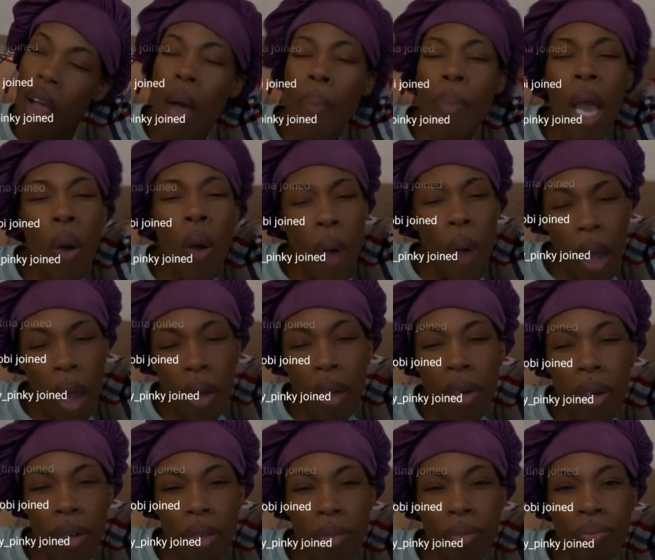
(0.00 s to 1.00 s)
I mean
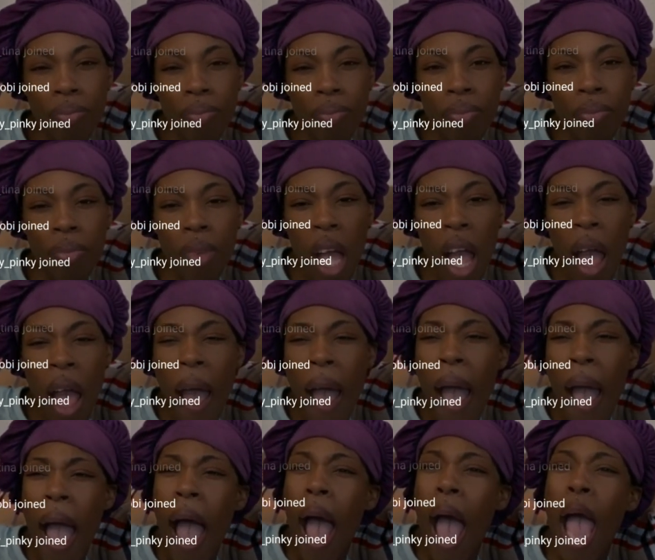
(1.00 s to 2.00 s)
walking you know. on.
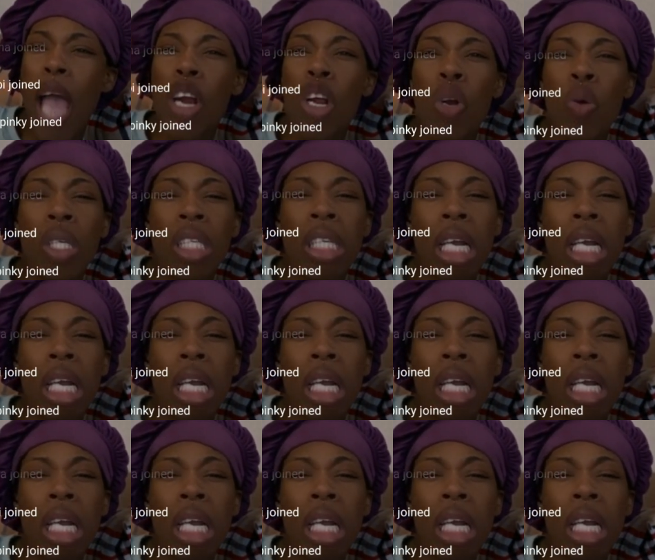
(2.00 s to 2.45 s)
I don't know,